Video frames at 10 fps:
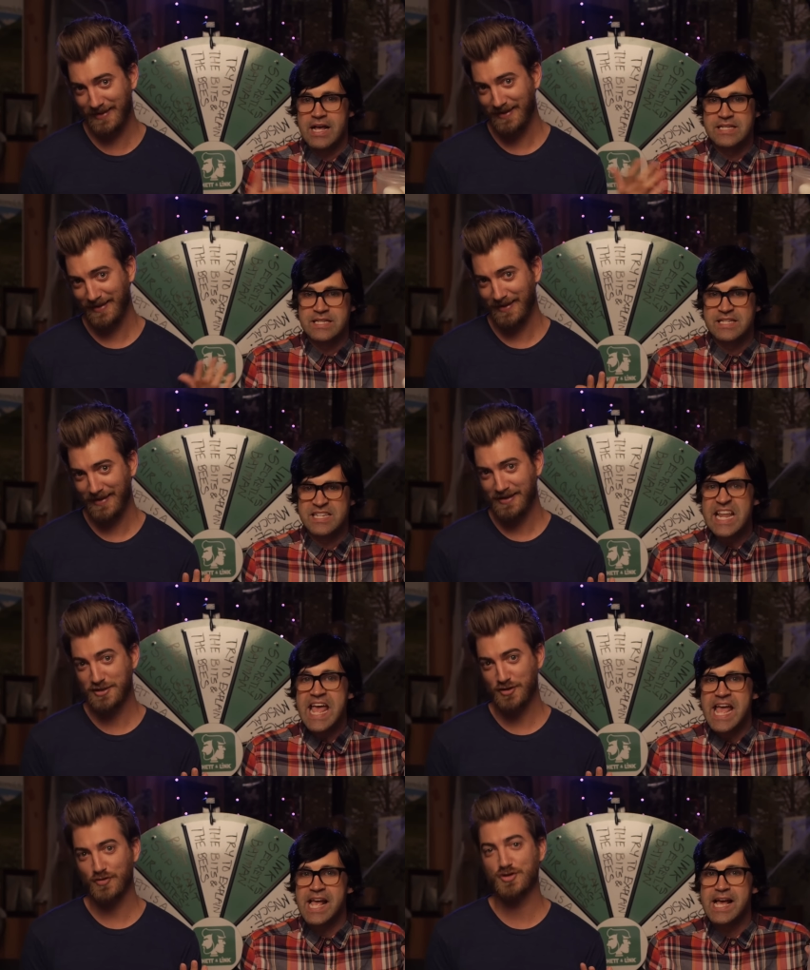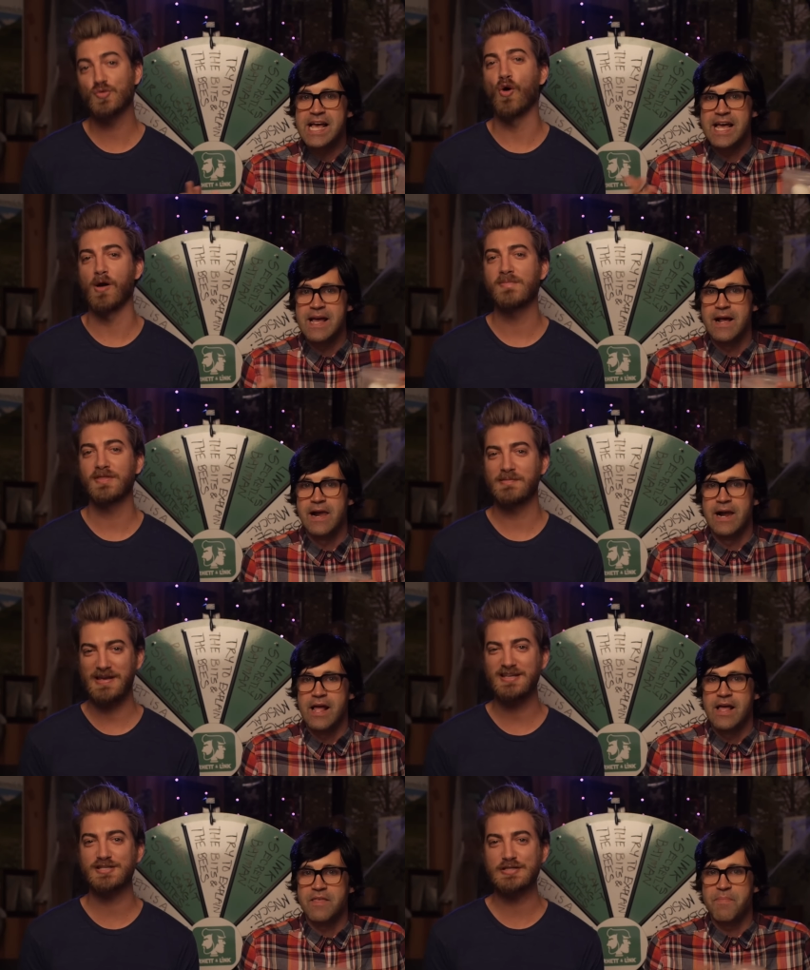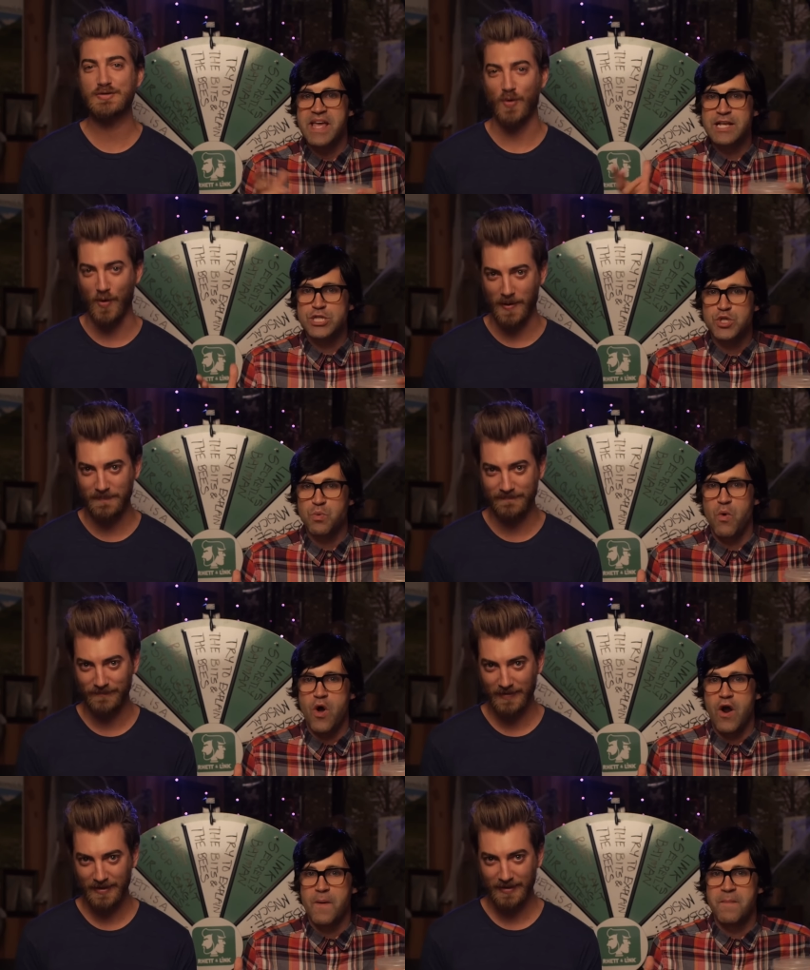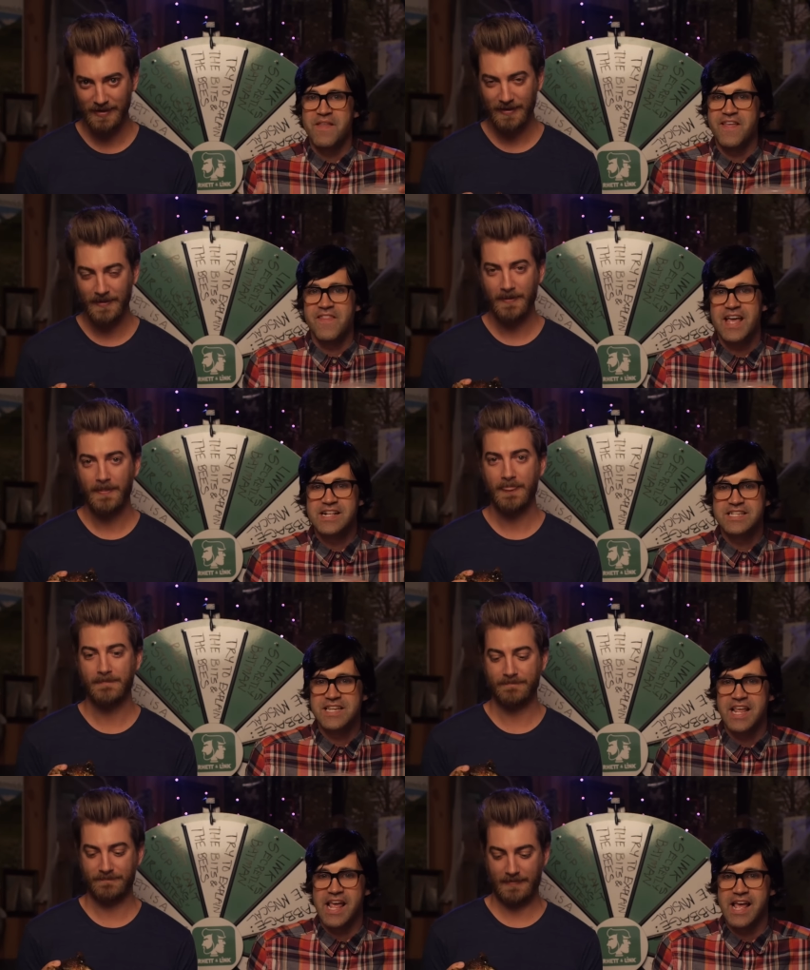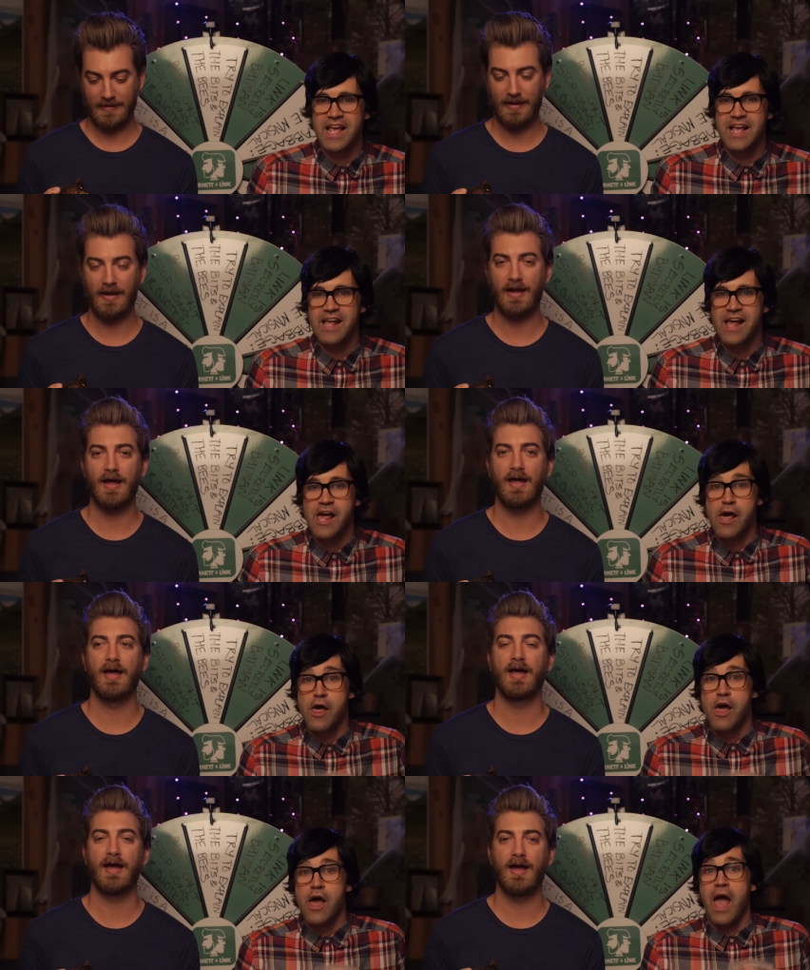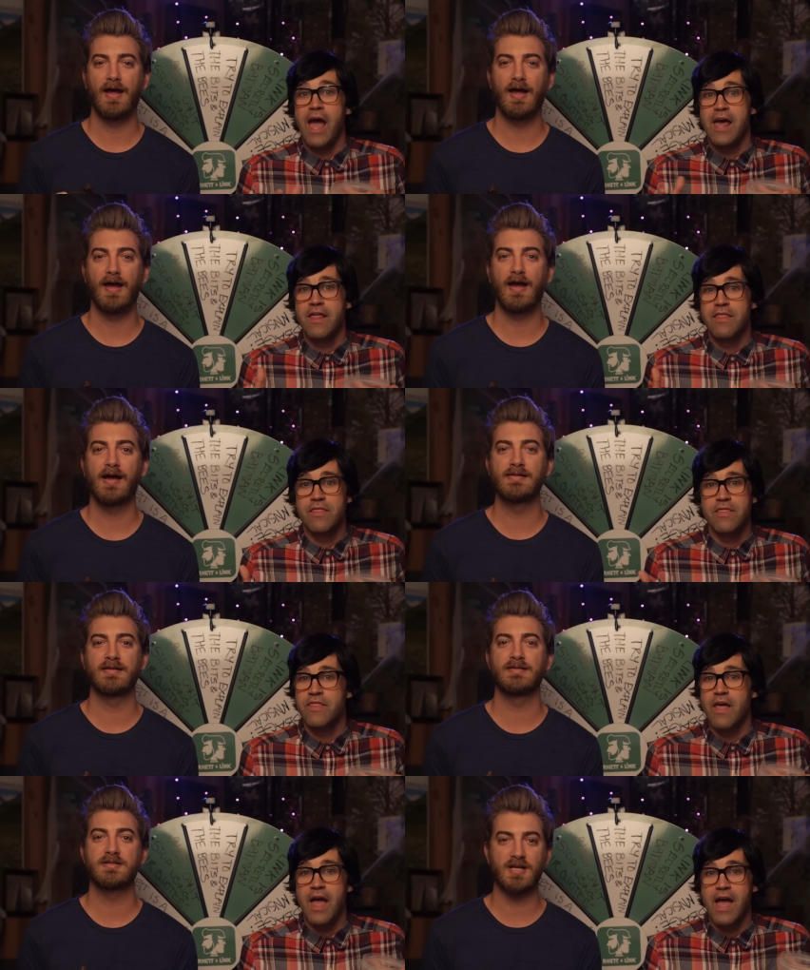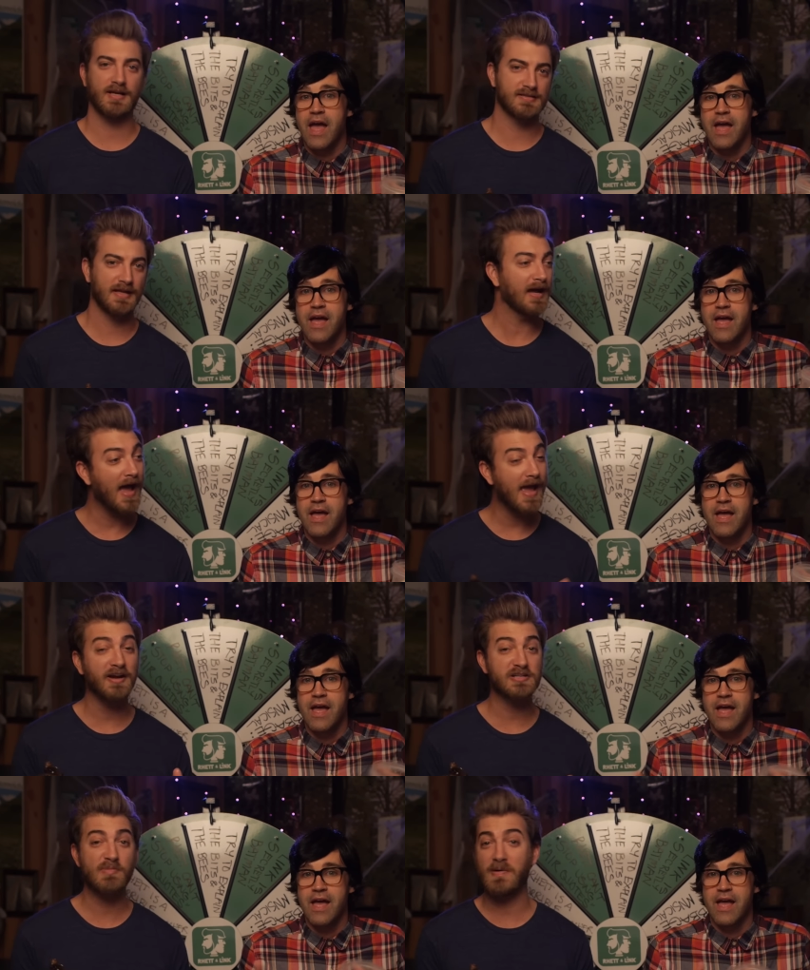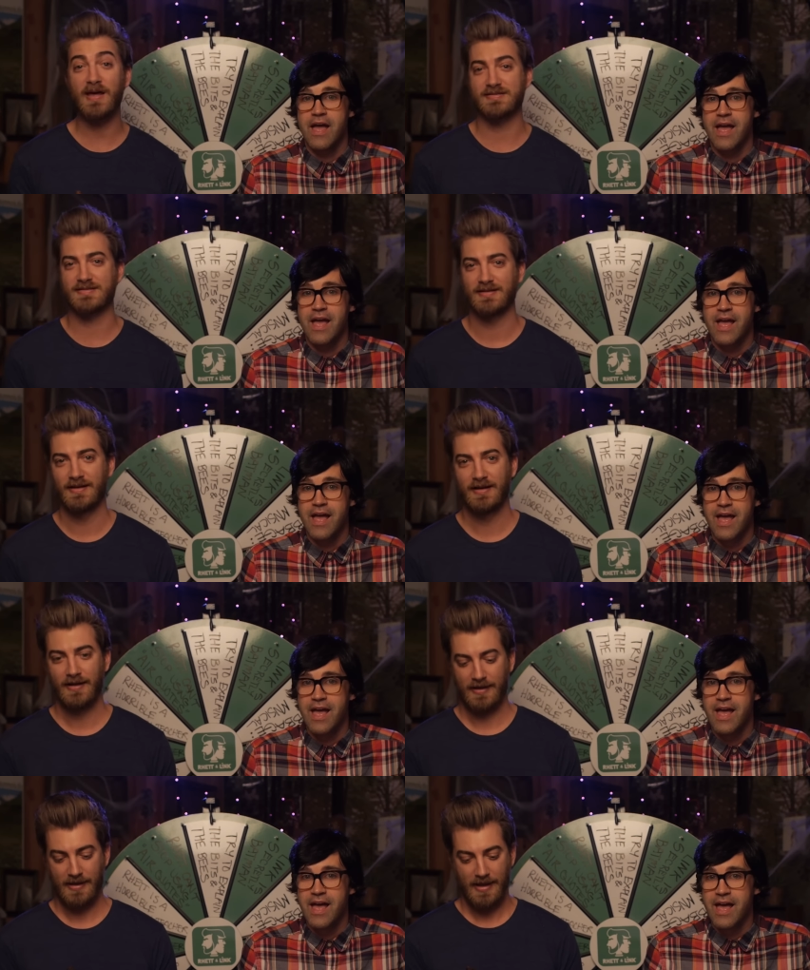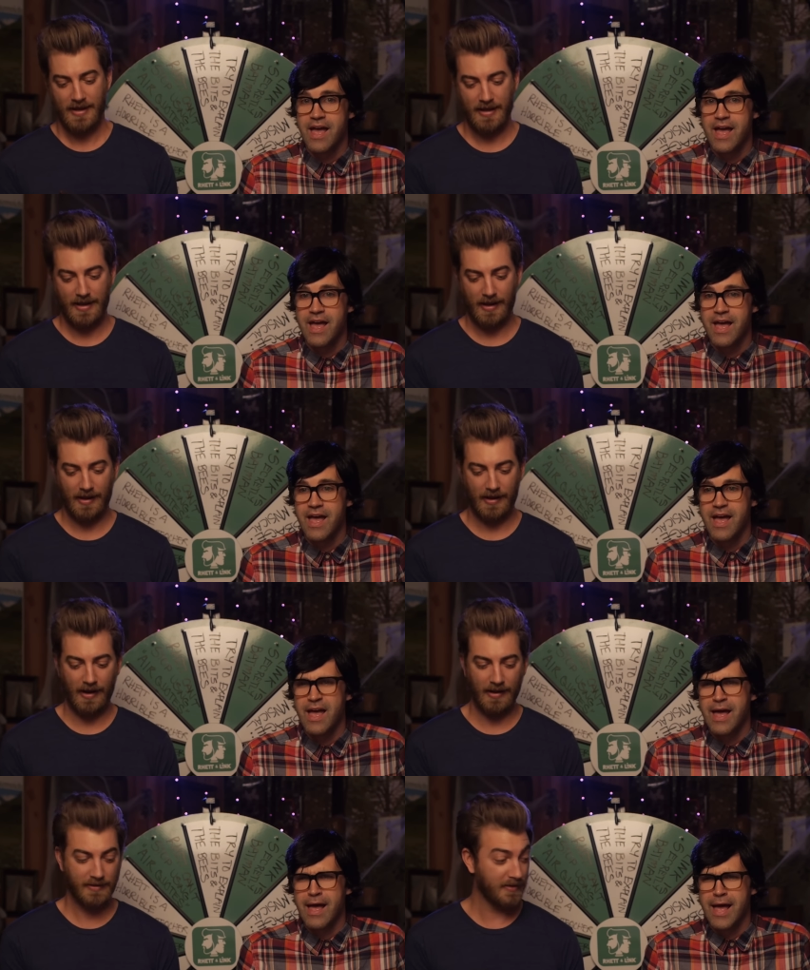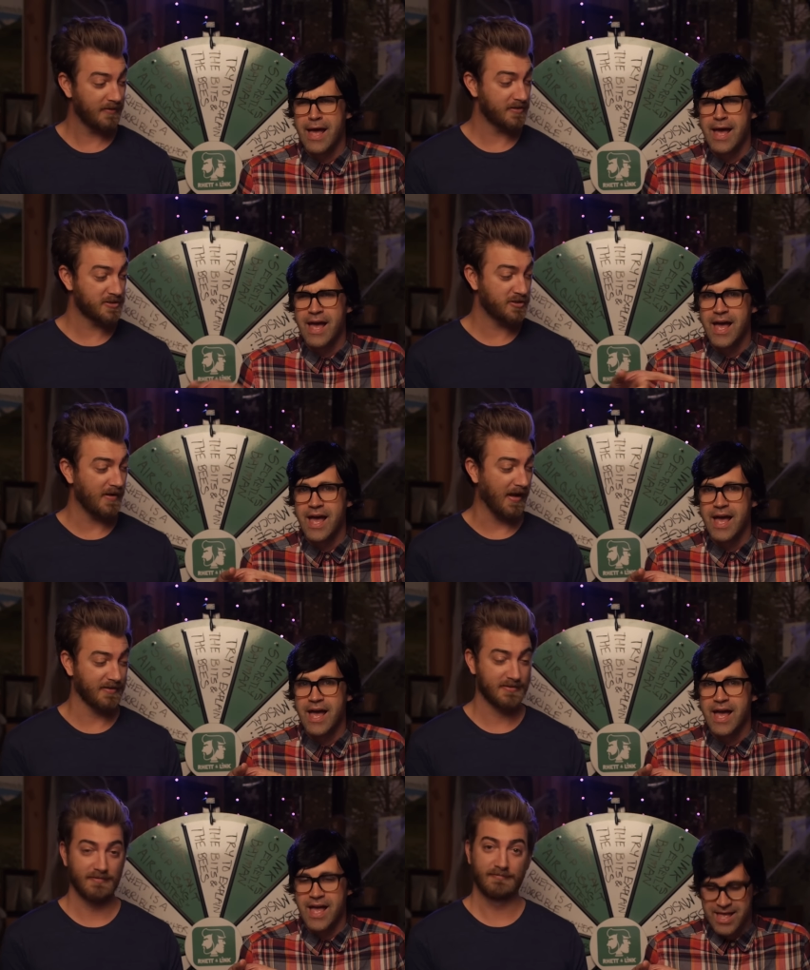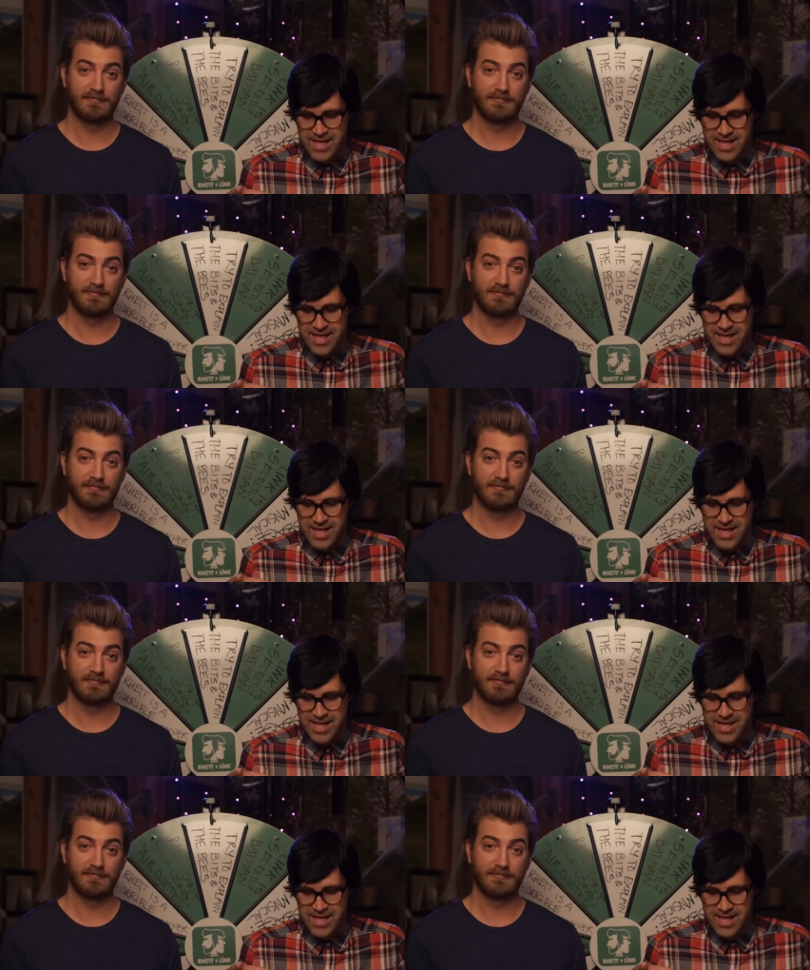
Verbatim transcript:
Speaker 1: sting. Swarm. The bees swarm and then they sting,
Speaker 2: and then the chicken's like, hey, here's my bits. And then there's 2 eggs.